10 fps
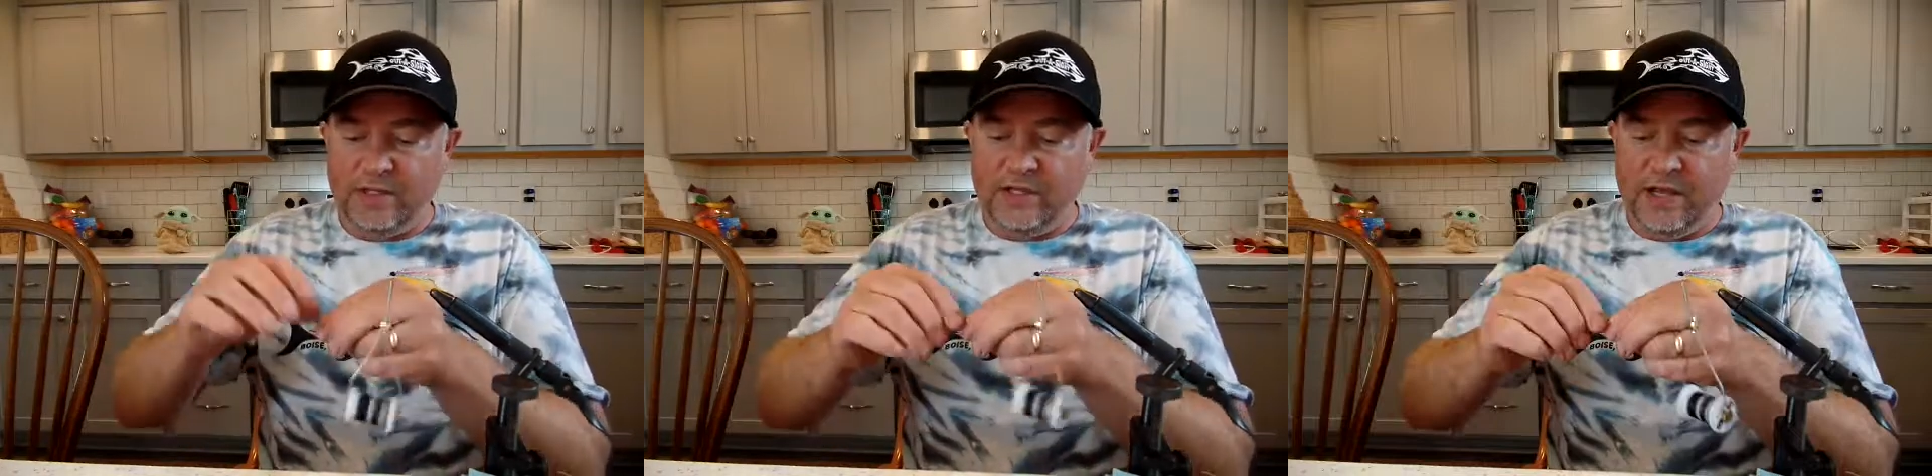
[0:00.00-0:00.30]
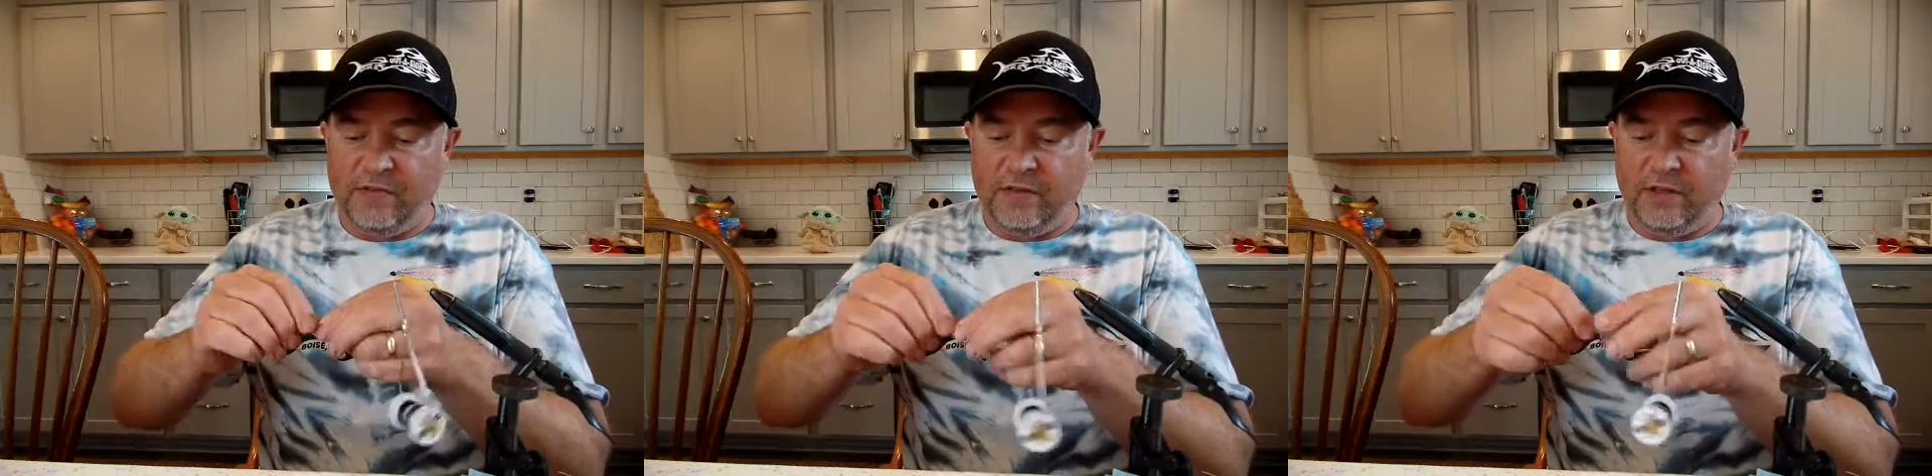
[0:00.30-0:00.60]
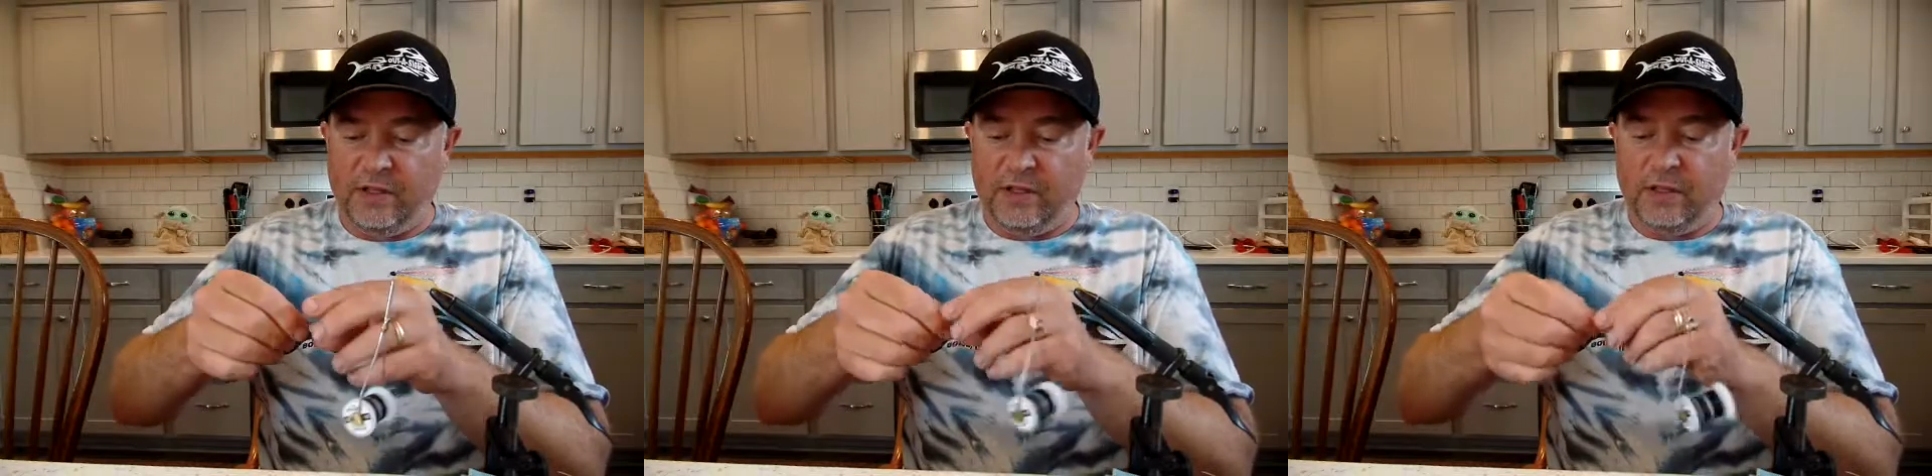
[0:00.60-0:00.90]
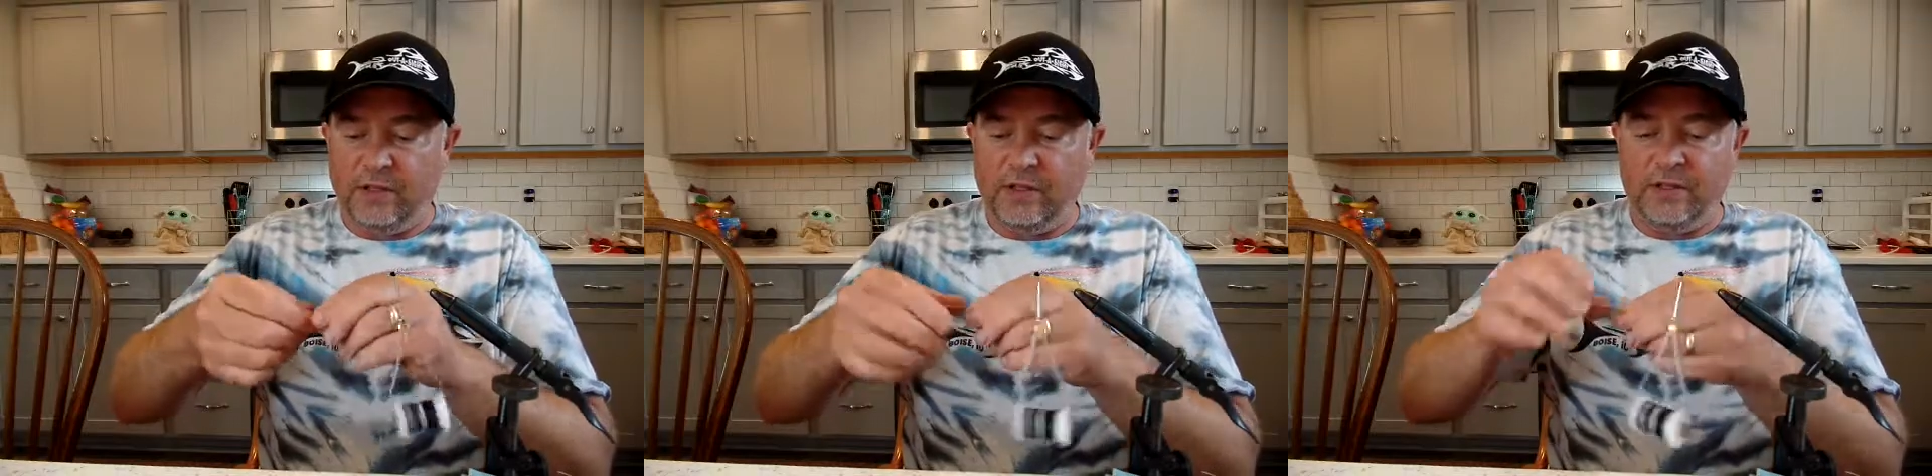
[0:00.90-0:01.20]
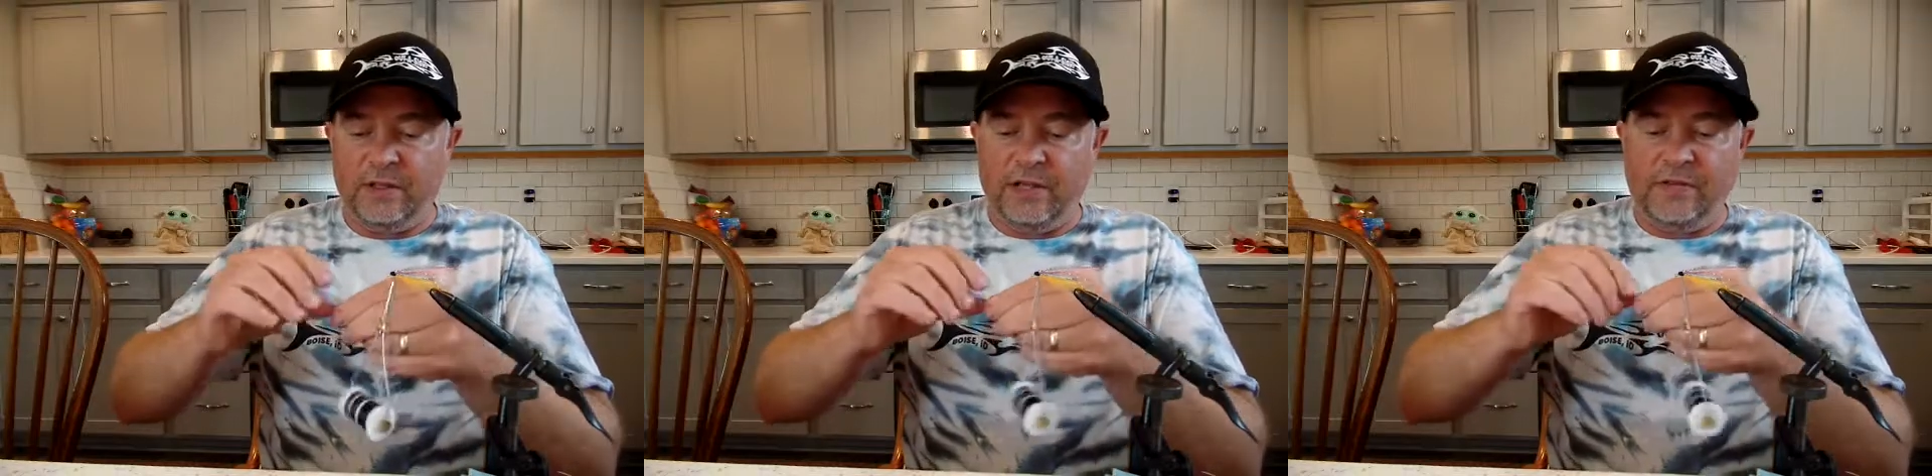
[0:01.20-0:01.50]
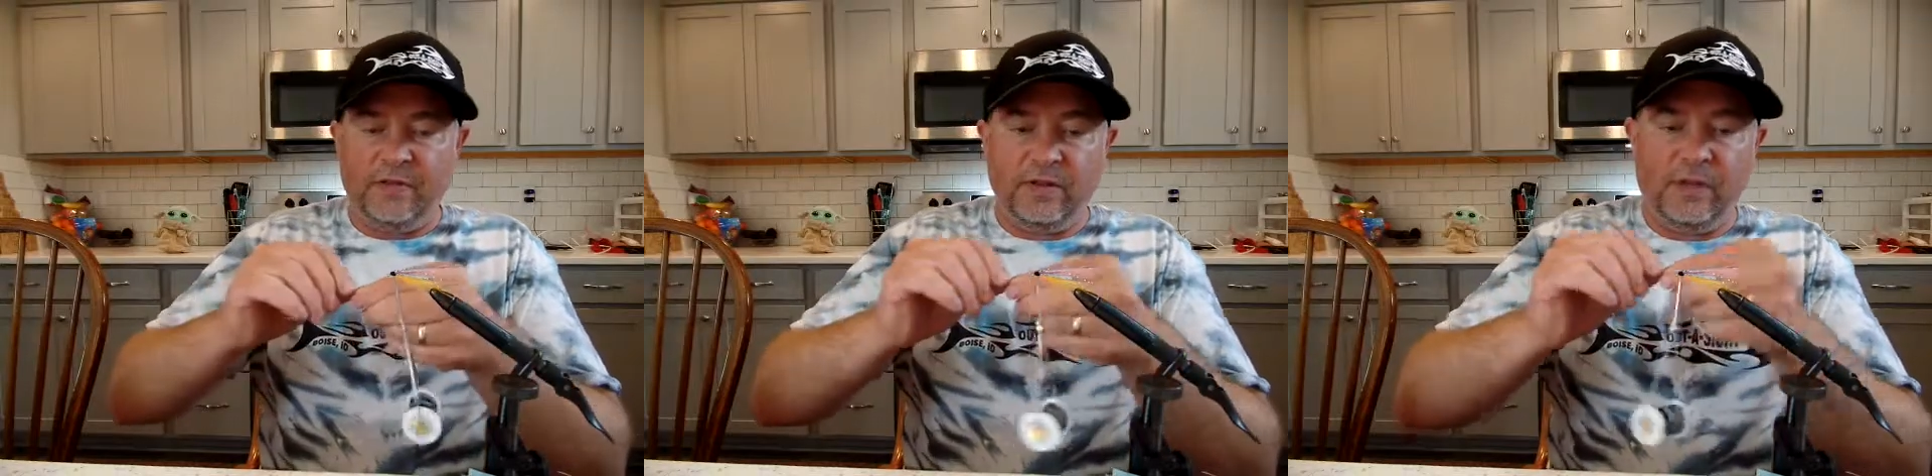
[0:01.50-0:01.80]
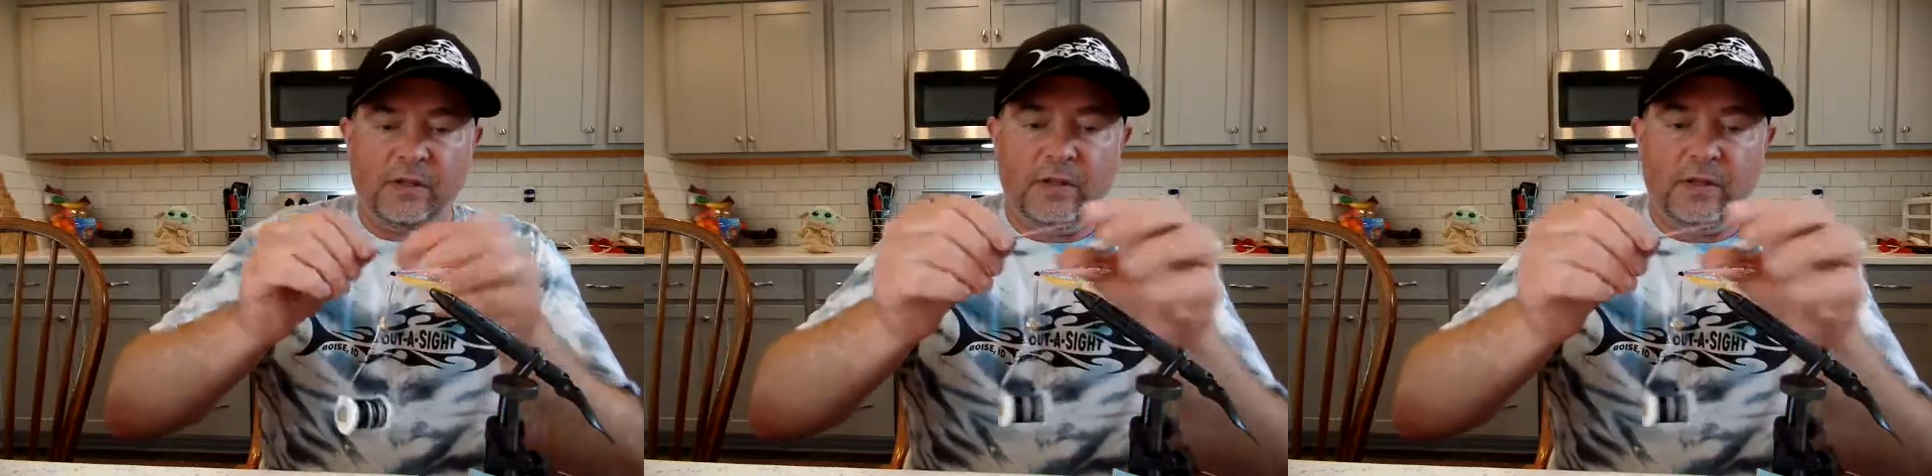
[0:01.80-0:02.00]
Definitely. Definitely.